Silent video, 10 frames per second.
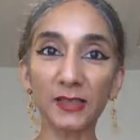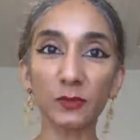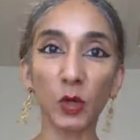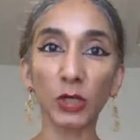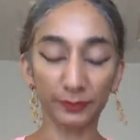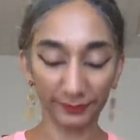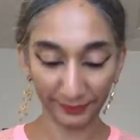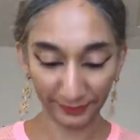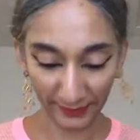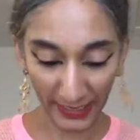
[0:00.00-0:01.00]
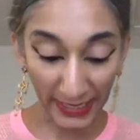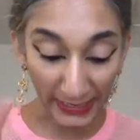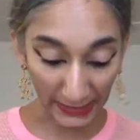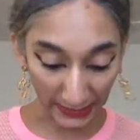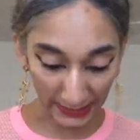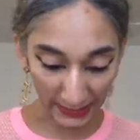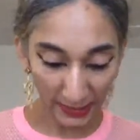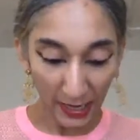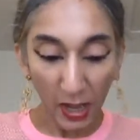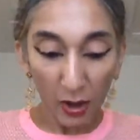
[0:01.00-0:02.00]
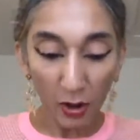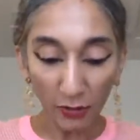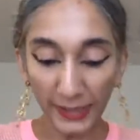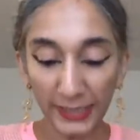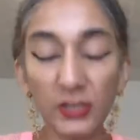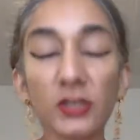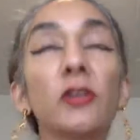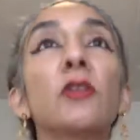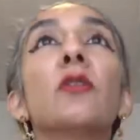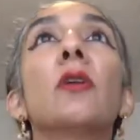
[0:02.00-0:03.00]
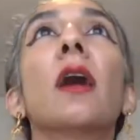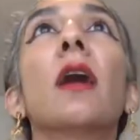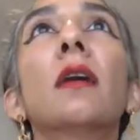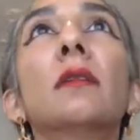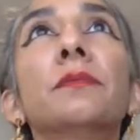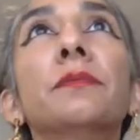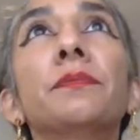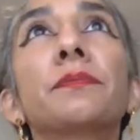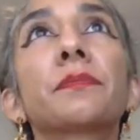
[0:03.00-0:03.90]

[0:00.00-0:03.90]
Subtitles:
is excellent. All right, so